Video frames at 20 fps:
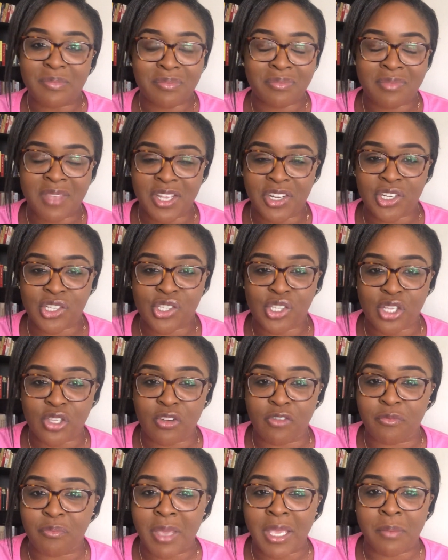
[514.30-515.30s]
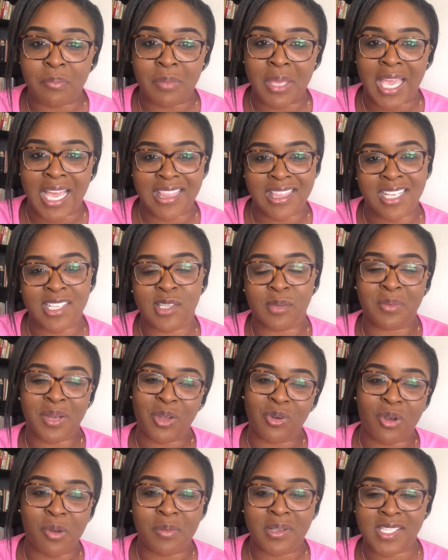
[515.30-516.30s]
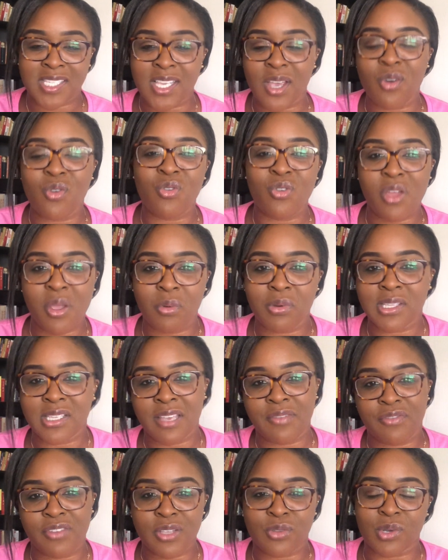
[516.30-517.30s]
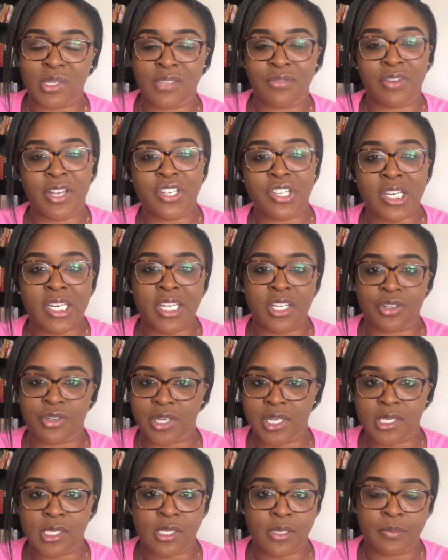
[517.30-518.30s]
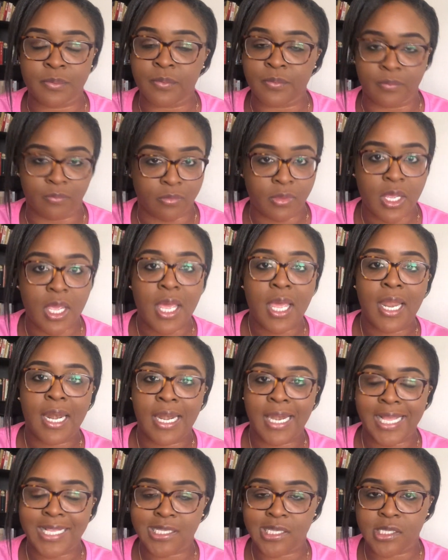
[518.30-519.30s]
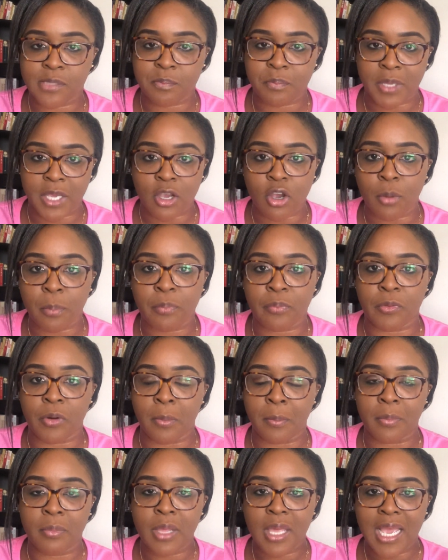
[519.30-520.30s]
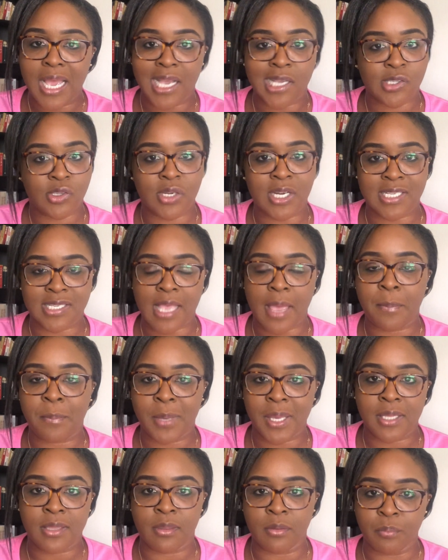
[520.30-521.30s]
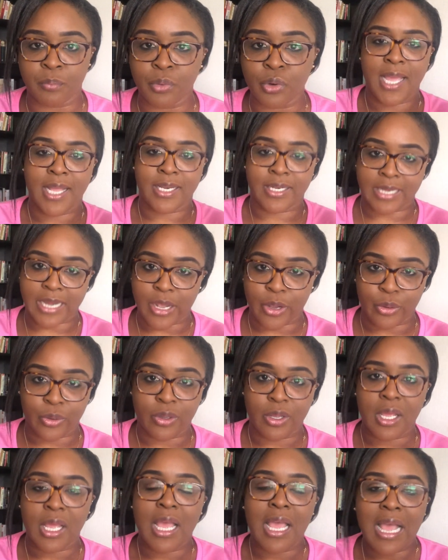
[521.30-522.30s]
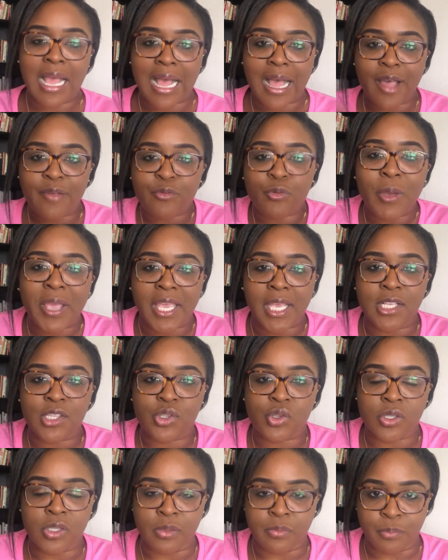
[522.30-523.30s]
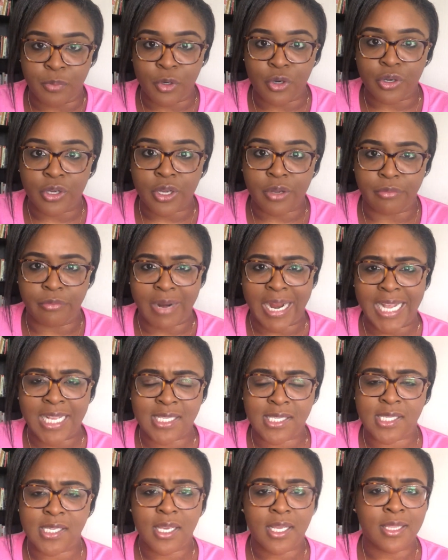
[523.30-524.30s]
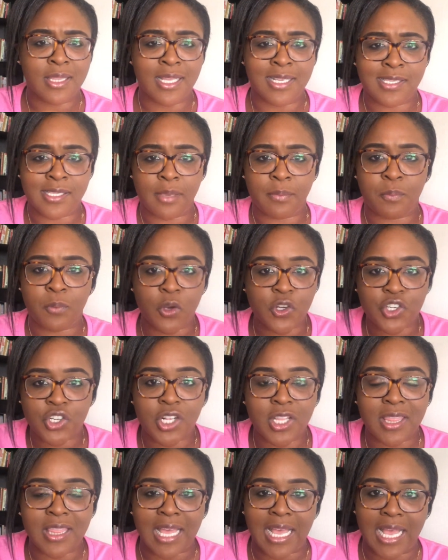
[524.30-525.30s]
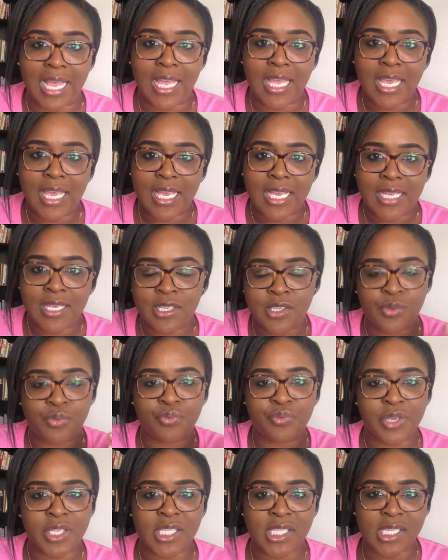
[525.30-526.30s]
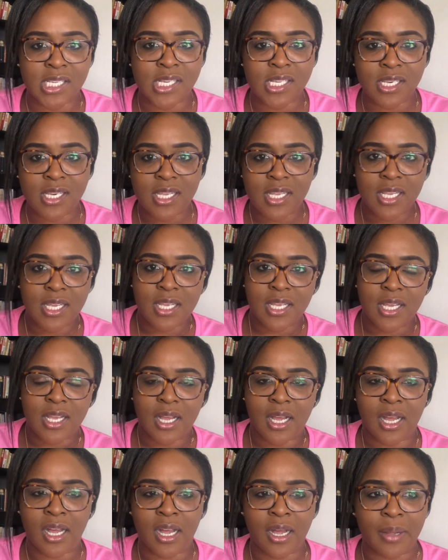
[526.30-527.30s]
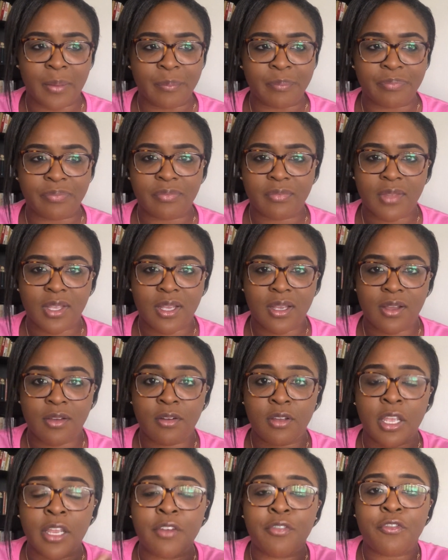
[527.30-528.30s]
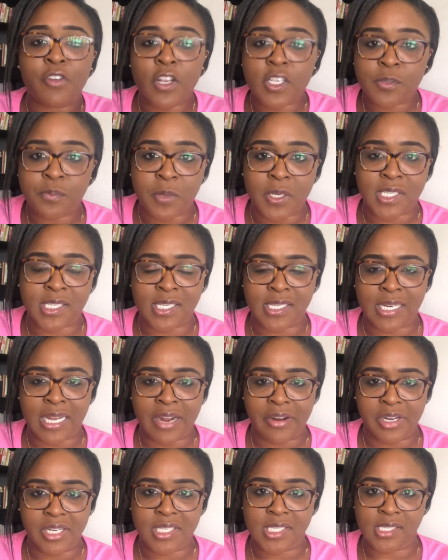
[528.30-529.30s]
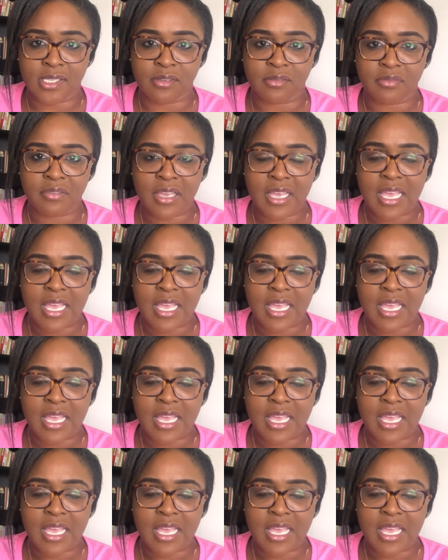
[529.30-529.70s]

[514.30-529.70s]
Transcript: They just sort of make me, and then somebody will come and say, oh no, it was it, it was eventually interesting. Mm-mm. Let it pick up from as soon as I pick the book. Now, halfway into the book, right, there's a portion that is written um in first person narrative,